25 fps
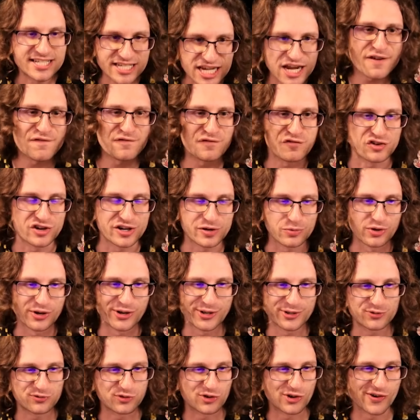different when
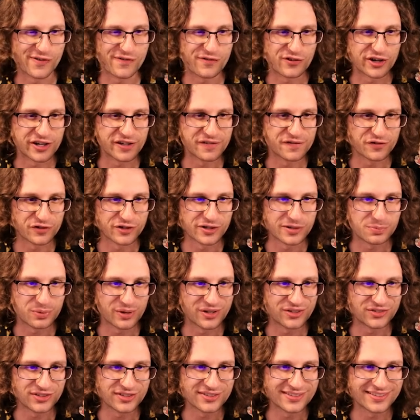it's for a freaking
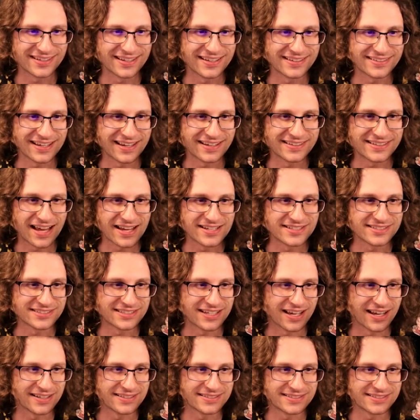free-to-play C6. I just gotta